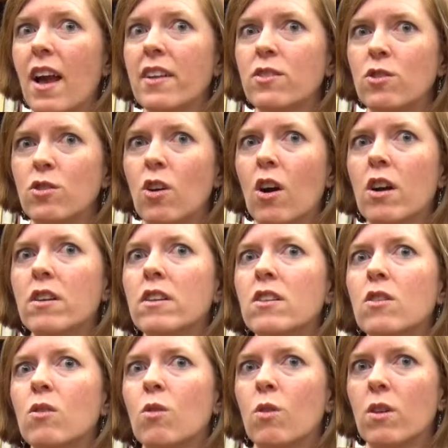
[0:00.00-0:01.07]
at New
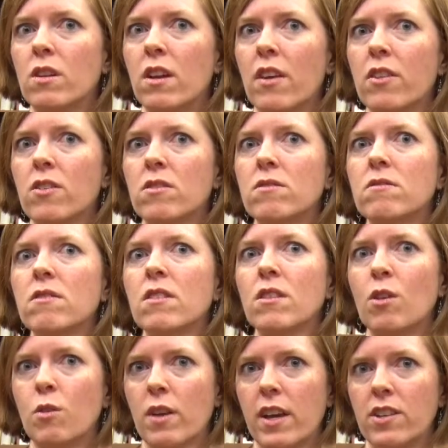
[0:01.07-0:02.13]
Garden or another
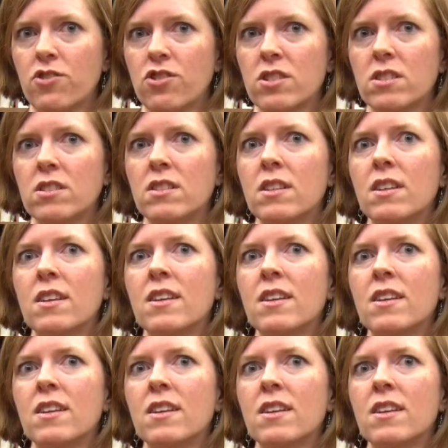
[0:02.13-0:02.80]
location,